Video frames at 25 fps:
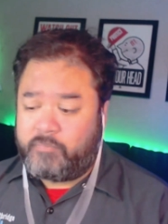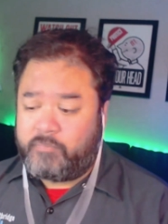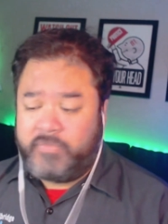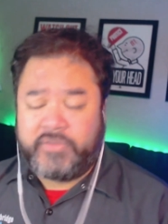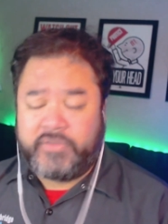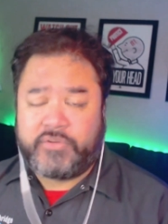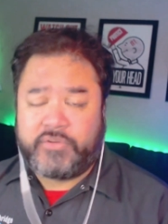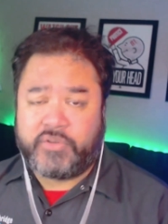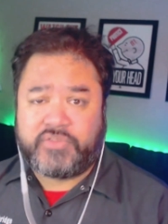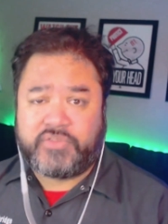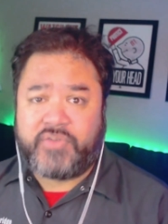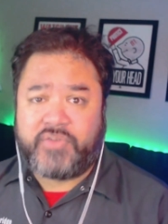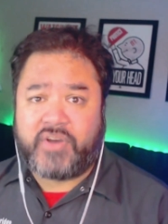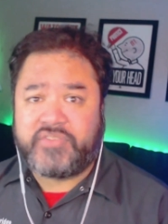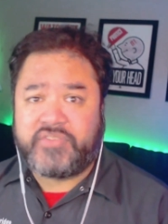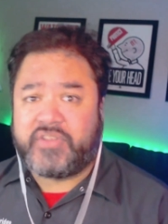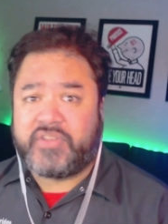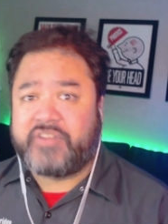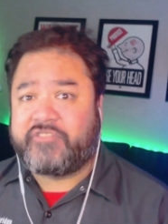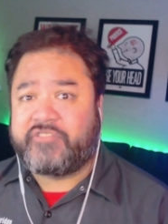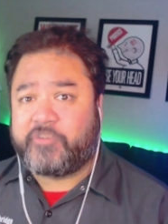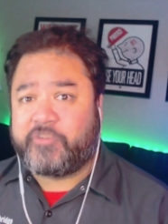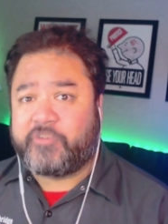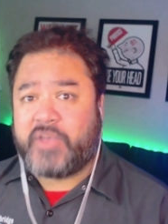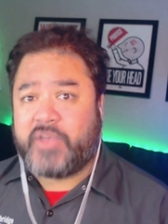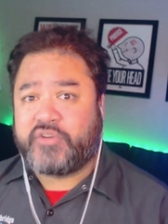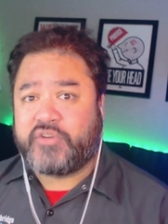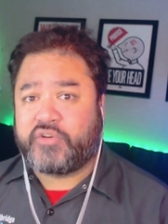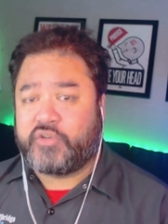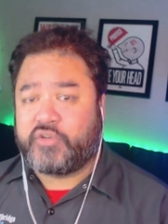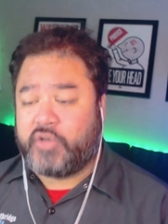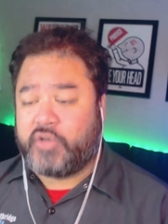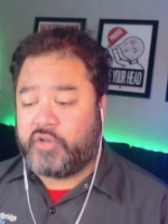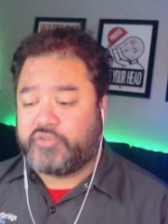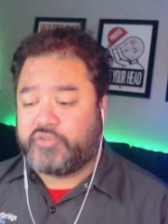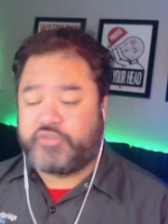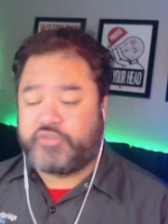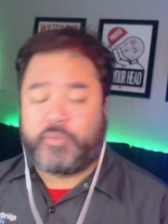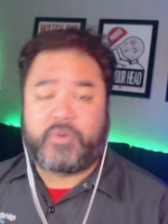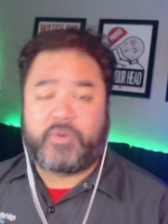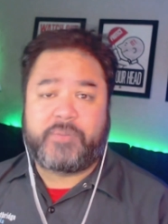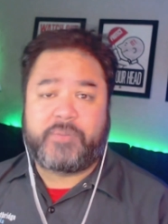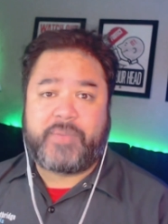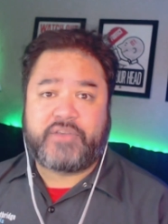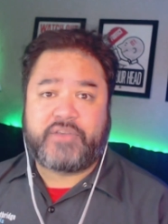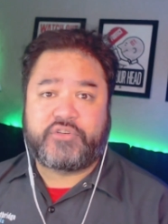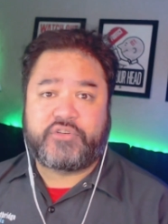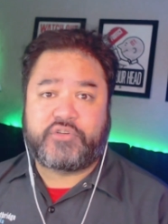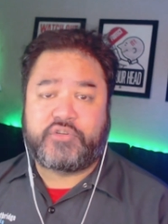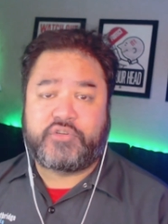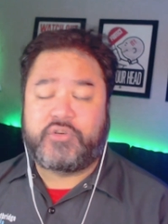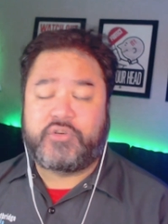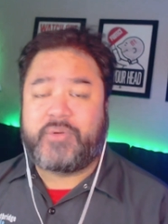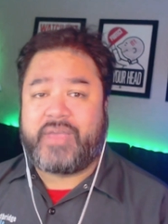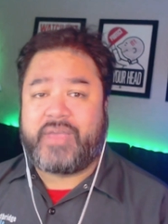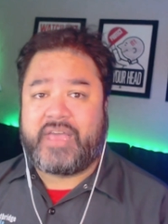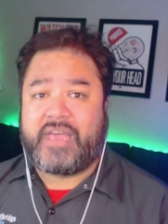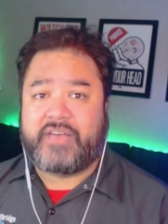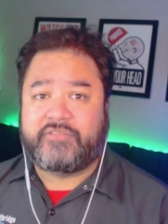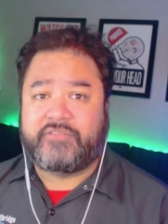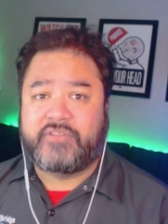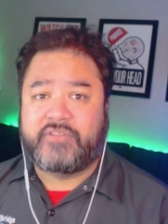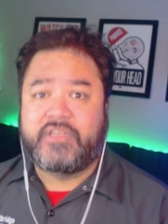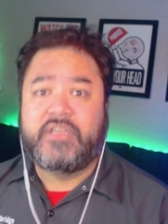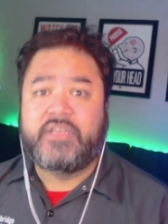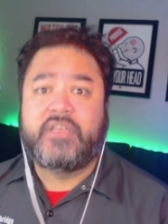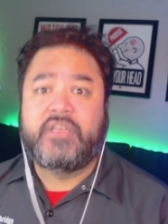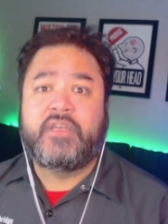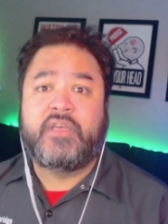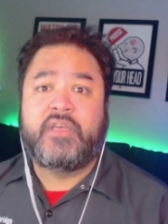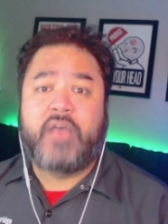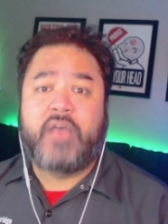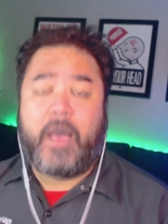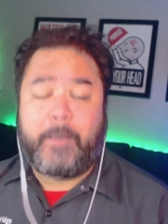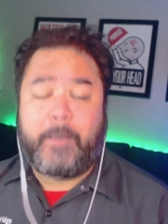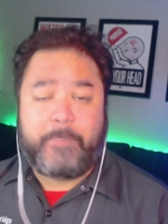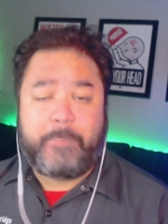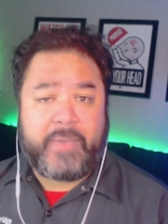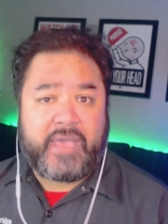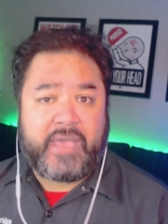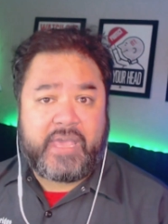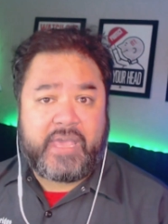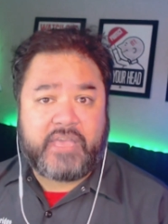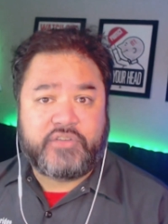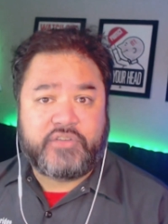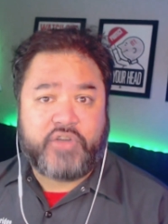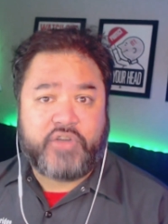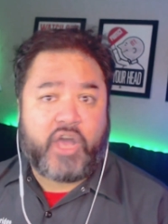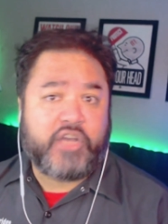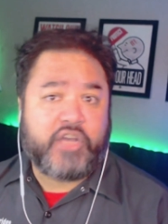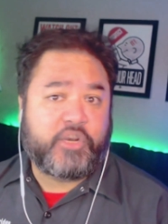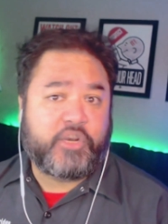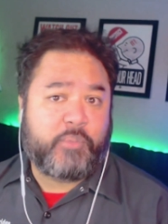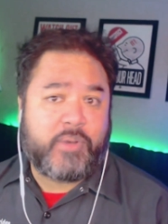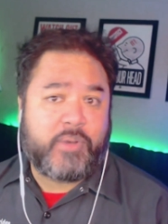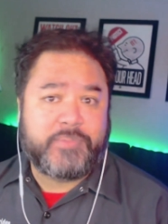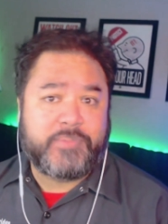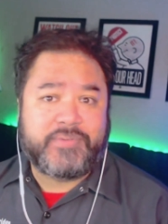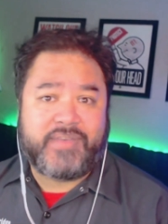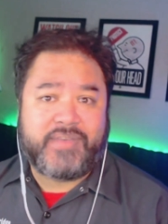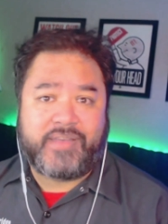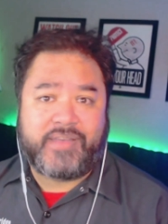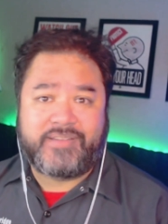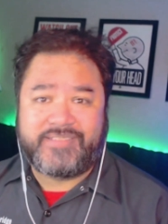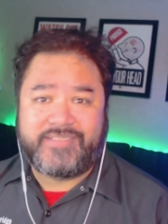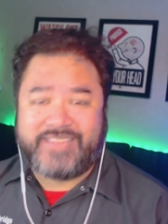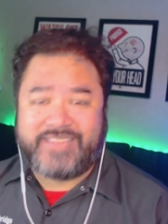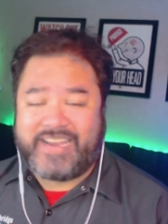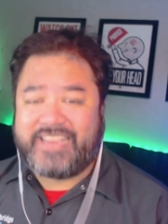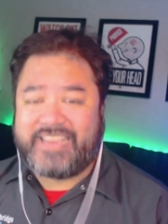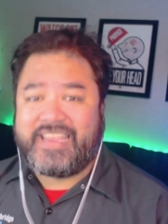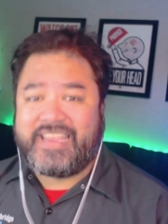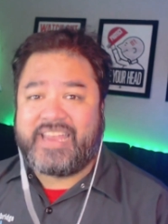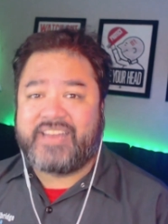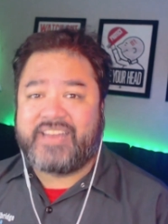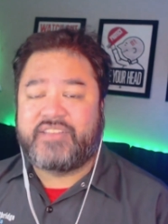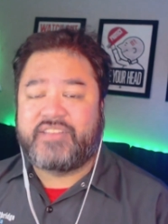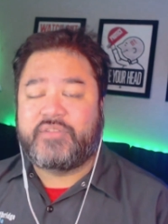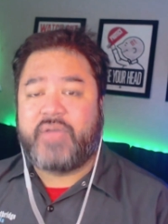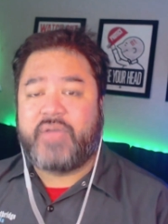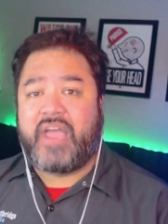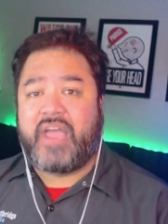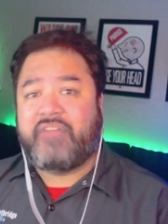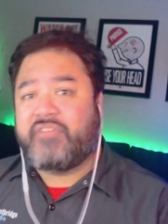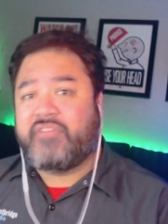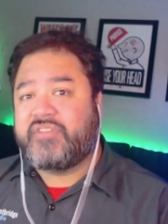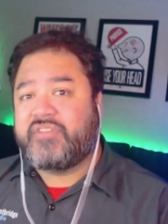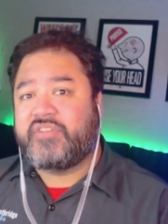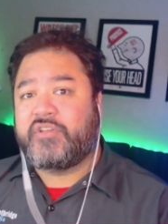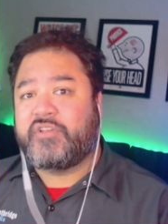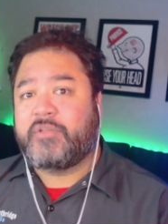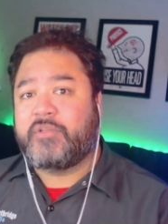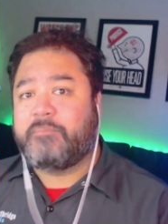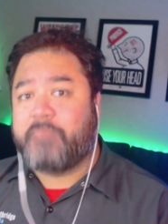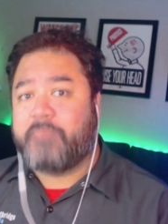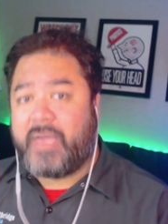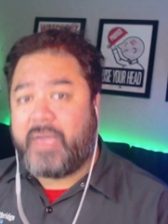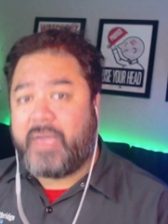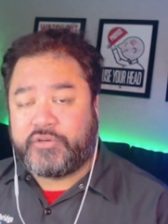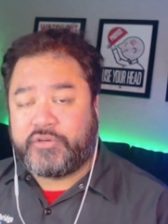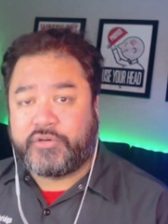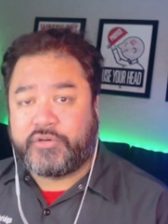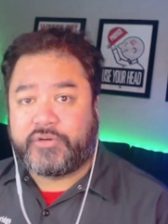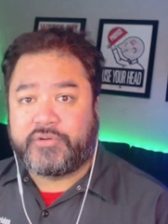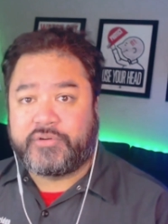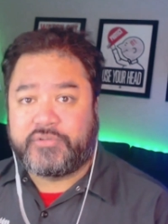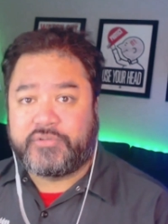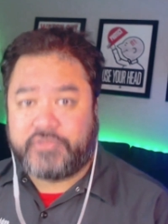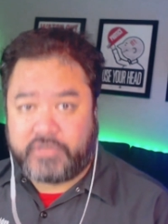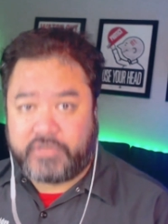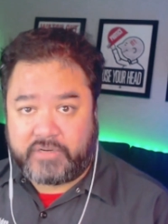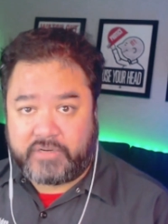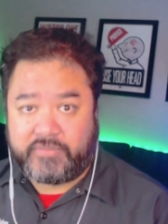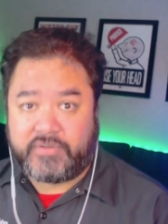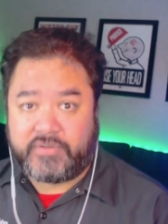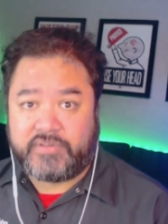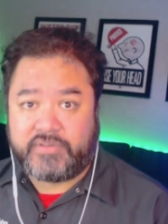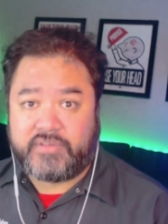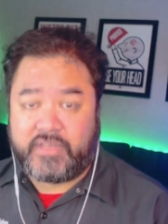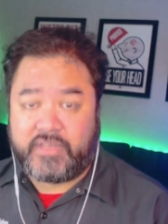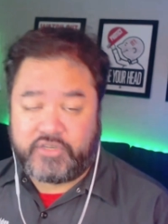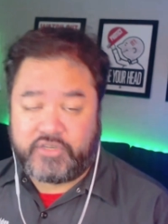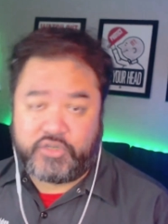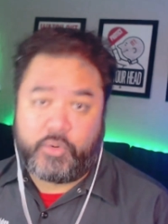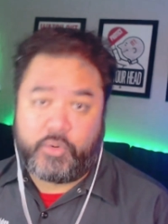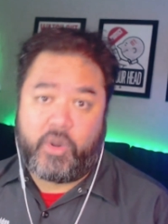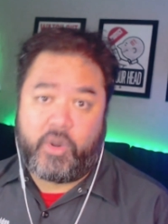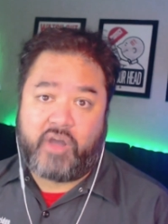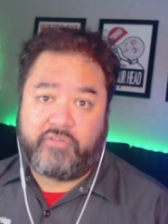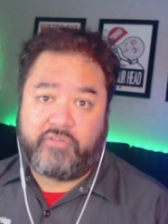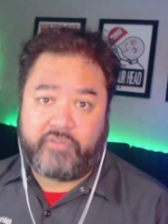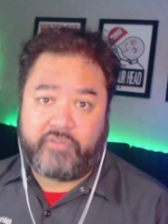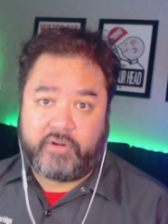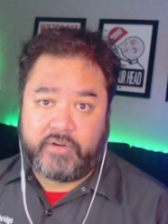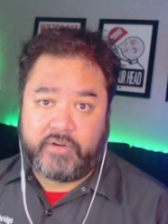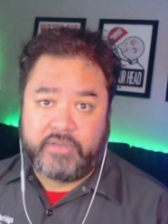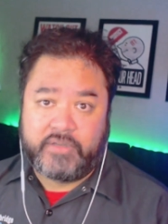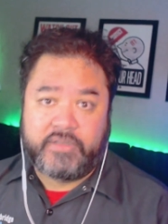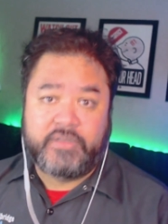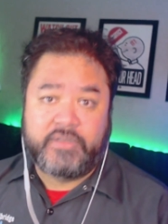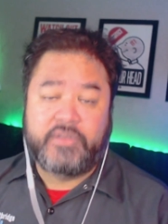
So, as far as that information goes, you want to make sure you have a page on your website dedicated to every single major service that you offer.